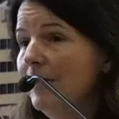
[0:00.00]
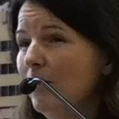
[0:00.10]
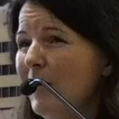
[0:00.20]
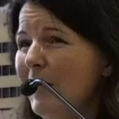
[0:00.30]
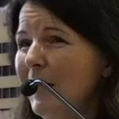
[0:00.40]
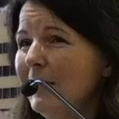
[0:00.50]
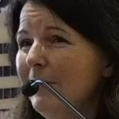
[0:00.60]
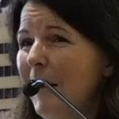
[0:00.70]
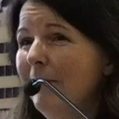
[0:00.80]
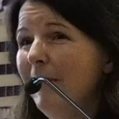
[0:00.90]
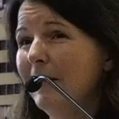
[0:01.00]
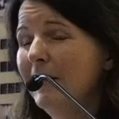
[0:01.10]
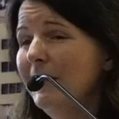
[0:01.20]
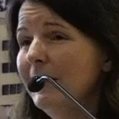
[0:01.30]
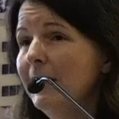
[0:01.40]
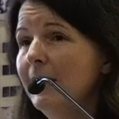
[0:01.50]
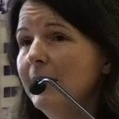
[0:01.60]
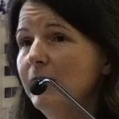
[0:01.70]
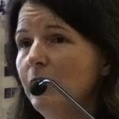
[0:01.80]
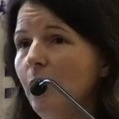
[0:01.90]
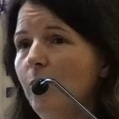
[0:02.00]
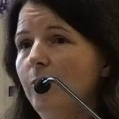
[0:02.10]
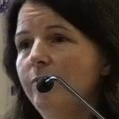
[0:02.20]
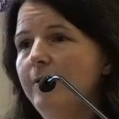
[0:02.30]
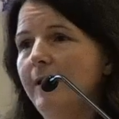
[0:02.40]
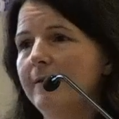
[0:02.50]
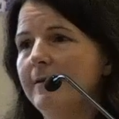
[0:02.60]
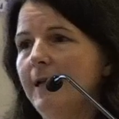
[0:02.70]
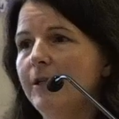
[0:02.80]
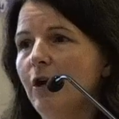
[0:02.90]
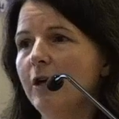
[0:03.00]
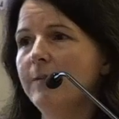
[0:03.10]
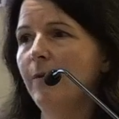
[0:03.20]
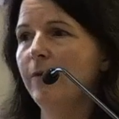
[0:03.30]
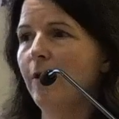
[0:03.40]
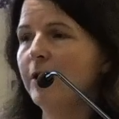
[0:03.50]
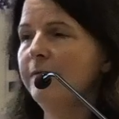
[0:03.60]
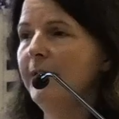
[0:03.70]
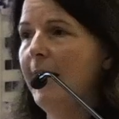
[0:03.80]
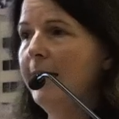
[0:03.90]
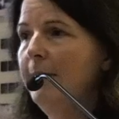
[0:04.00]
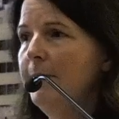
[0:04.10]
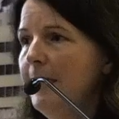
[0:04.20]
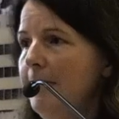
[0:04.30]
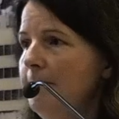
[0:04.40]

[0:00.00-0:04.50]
one is bivalent, so it targets both RSV A and B,